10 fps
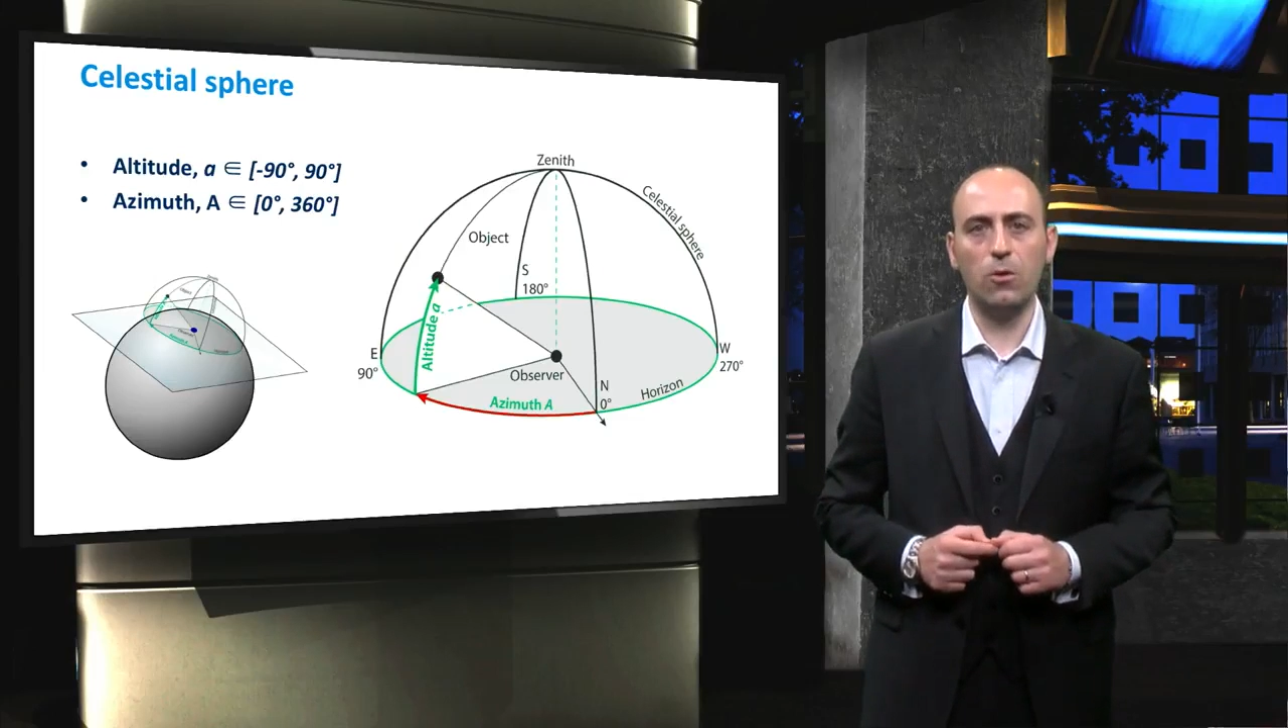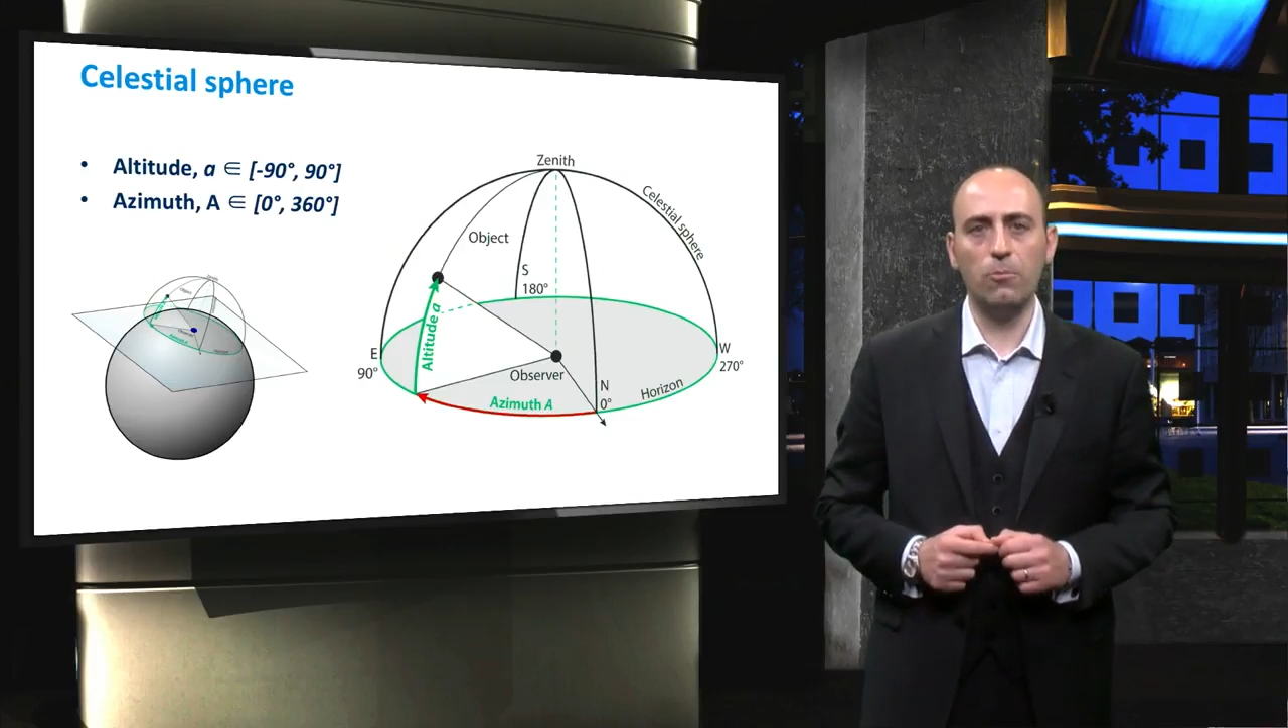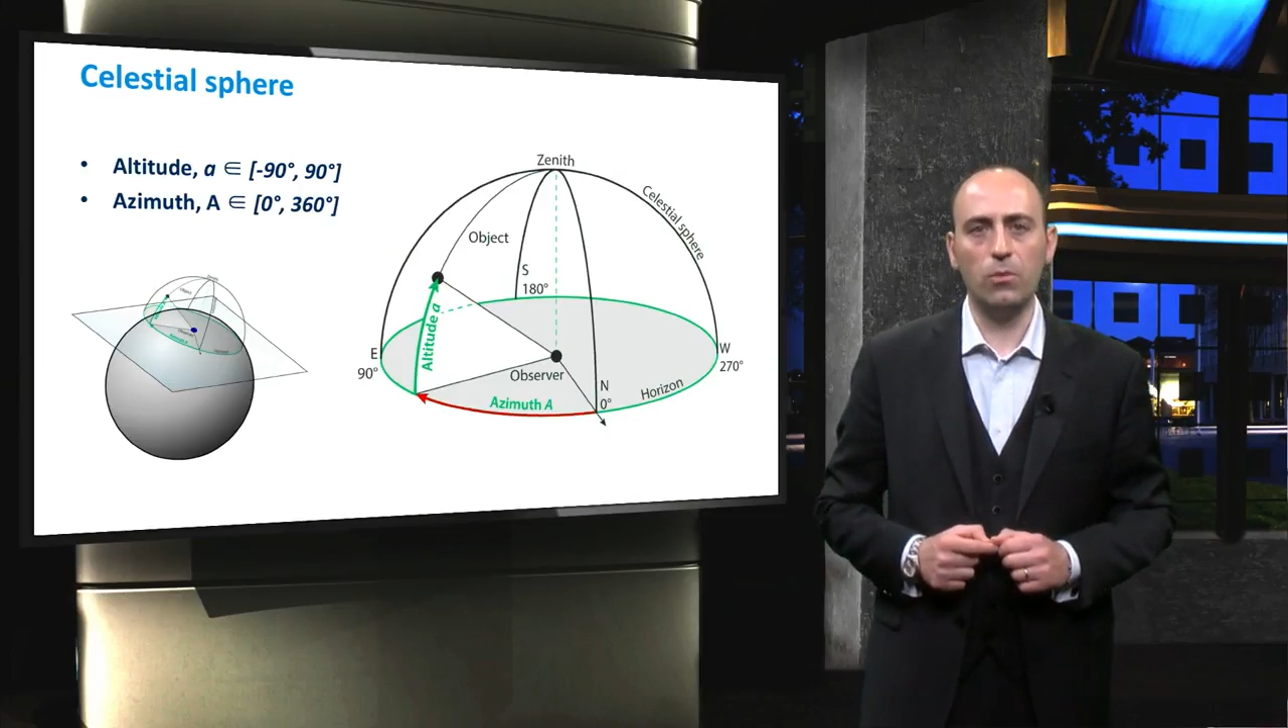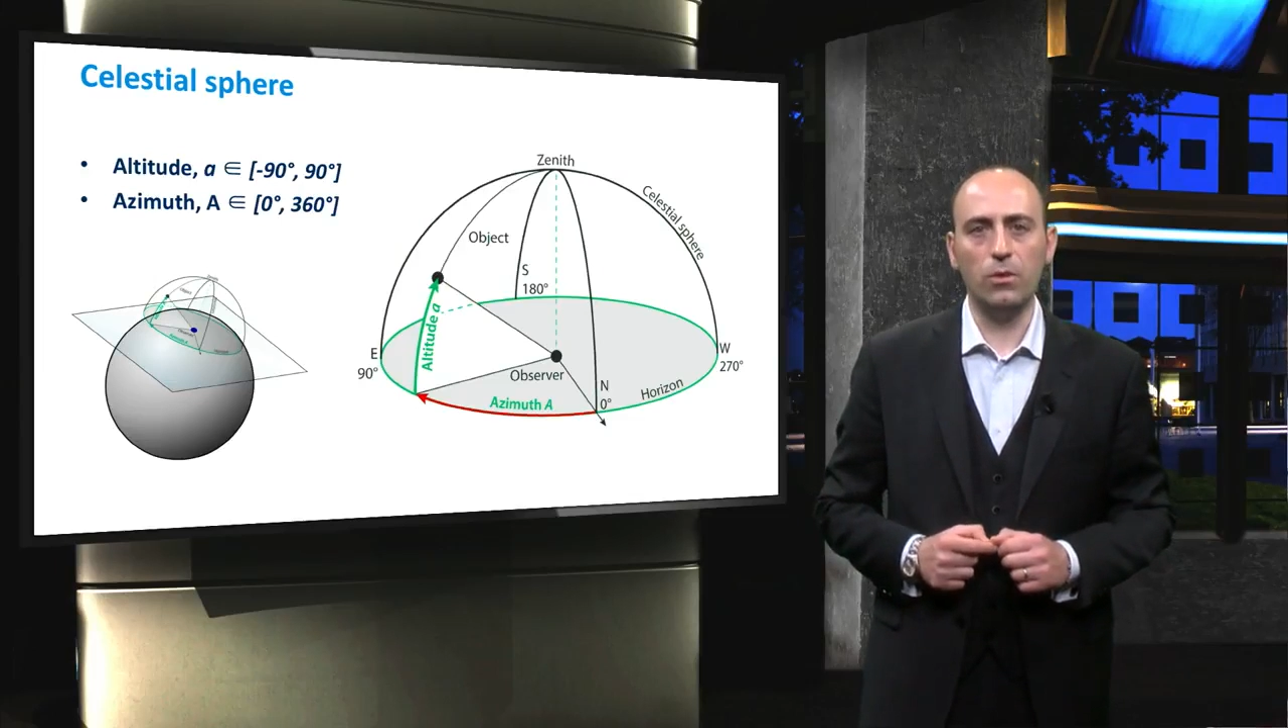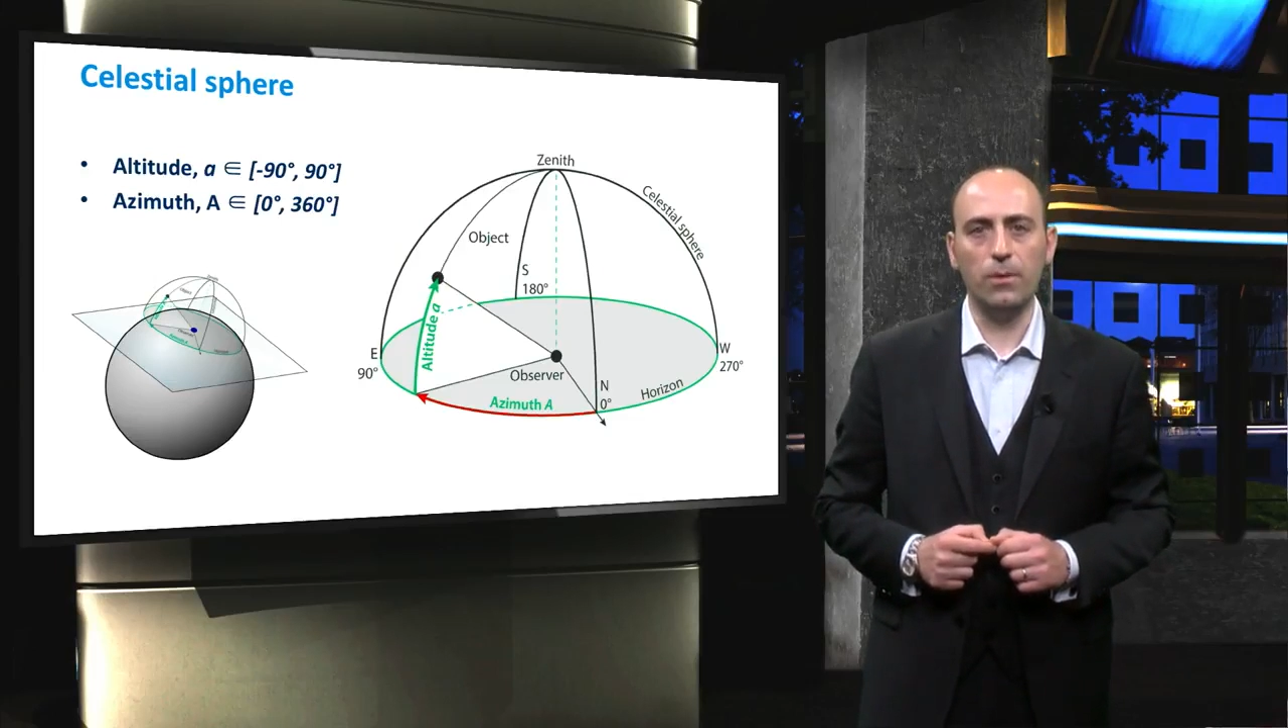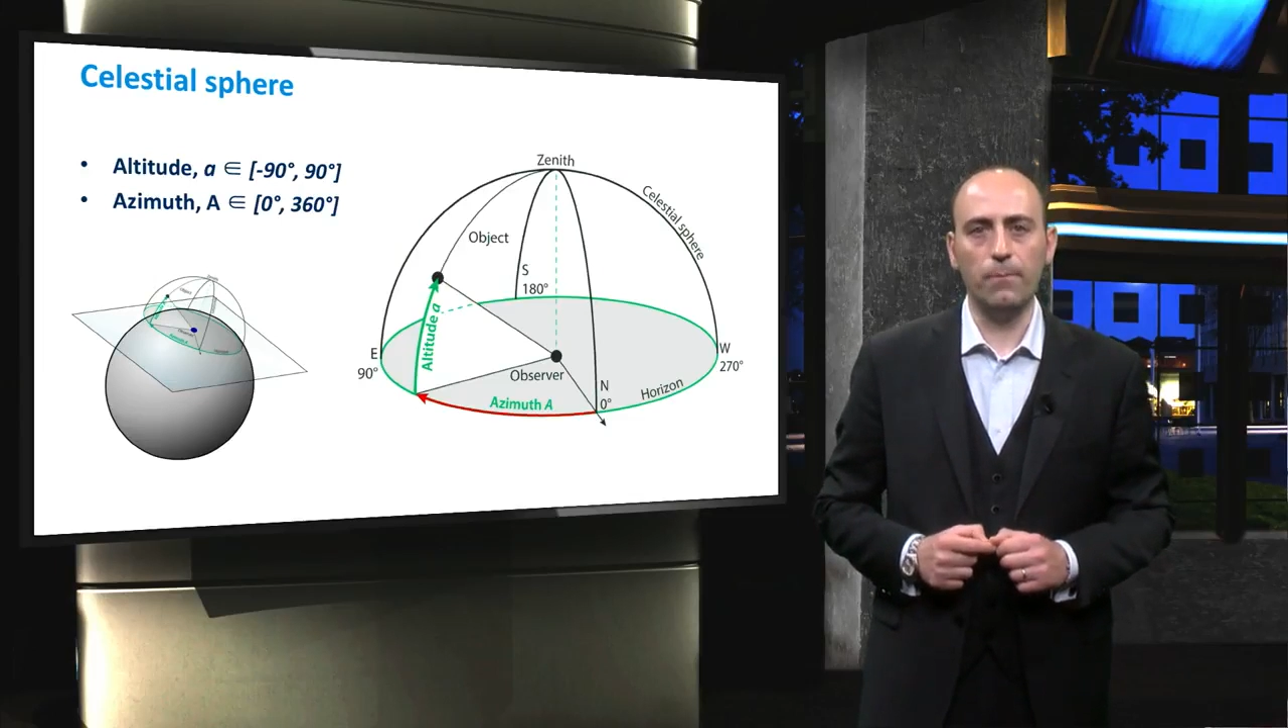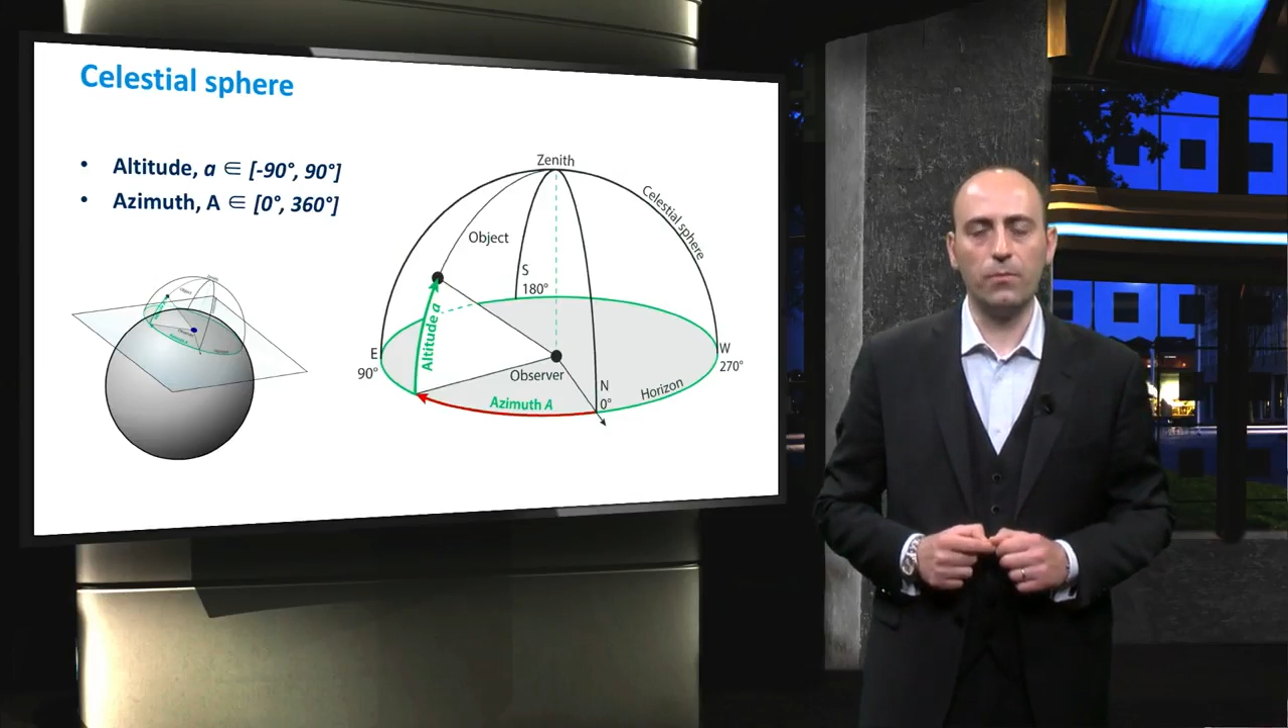community.